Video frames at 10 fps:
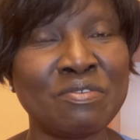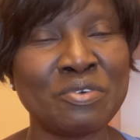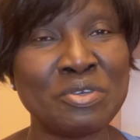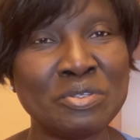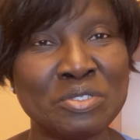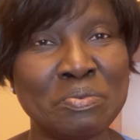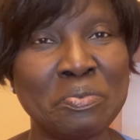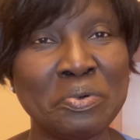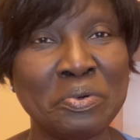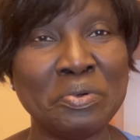for your
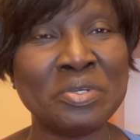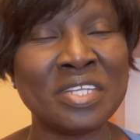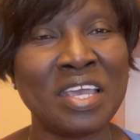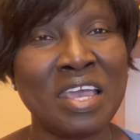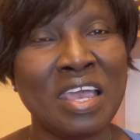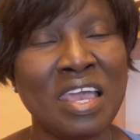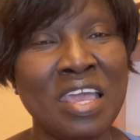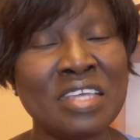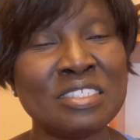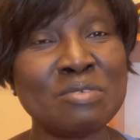support.
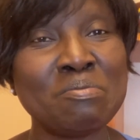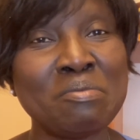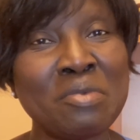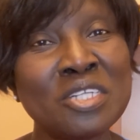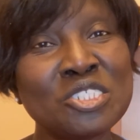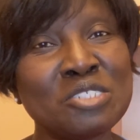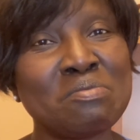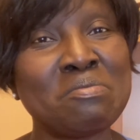It's much